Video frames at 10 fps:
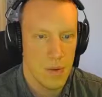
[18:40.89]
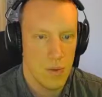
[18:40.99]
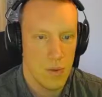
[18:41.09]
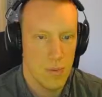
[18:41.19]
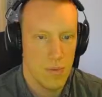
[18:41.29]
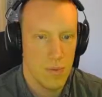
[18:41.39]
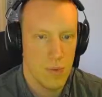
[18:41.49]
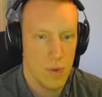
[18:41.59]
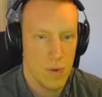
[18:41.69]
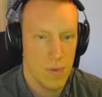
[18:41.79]
Whoop,
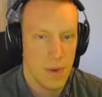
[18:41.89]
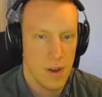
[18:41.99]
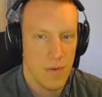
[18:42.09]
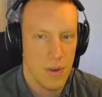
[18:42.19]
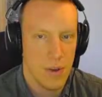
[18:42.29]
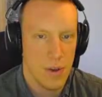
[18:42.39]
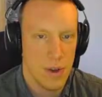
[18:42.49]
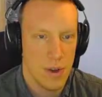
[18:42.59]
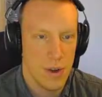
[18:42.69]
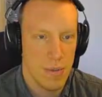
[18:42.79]
whoop,
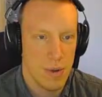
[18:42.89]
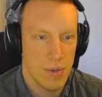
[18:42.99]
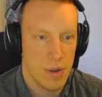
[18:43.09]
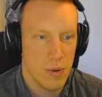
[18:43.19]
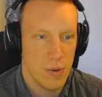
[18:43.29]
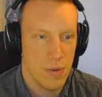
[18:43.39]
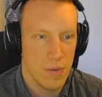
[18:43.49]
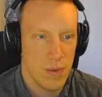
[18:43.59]
avoid pumpable.